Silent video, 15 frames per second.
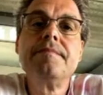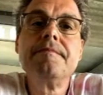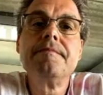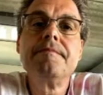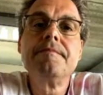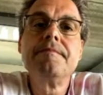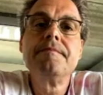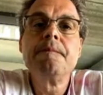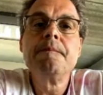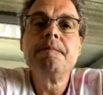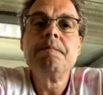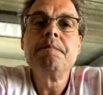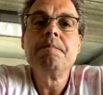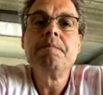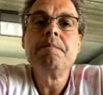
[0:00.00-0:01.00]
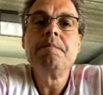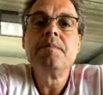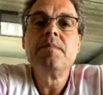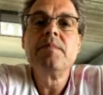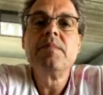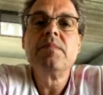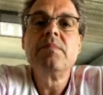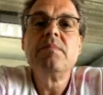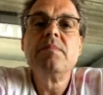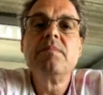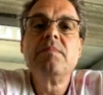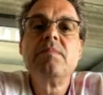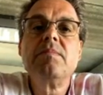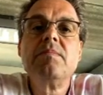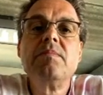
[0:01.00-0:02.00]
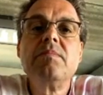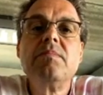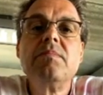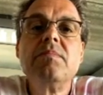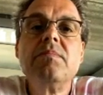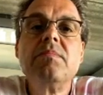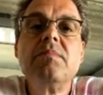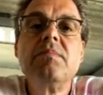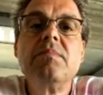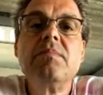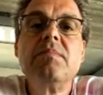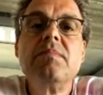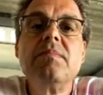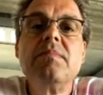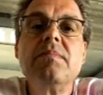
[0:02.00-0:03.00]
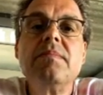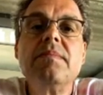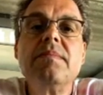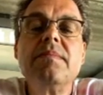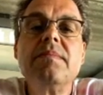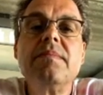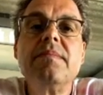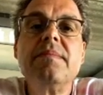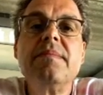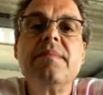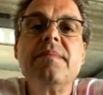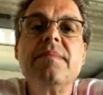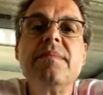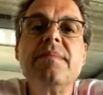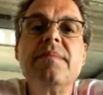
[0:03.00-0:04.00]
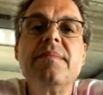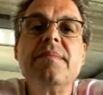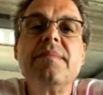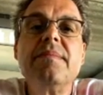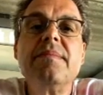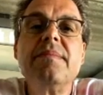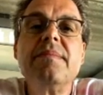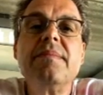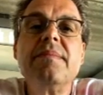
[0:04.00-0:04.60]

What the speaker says: [no speech]